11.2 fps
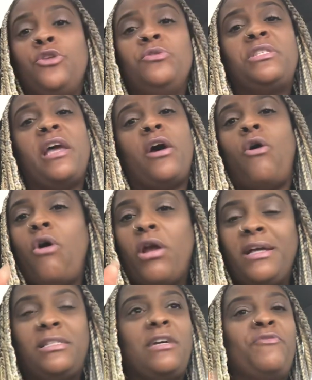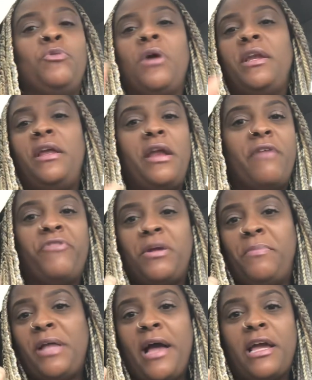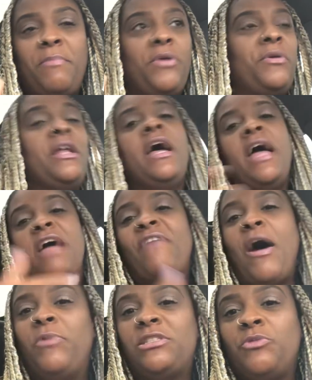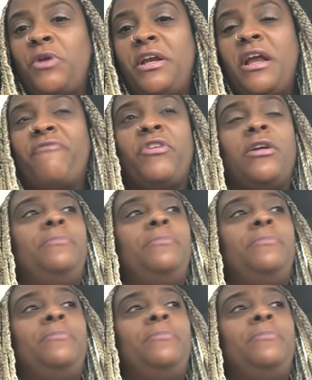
You said all that stuff. You weren't in there for the black community. If I wasn't went in there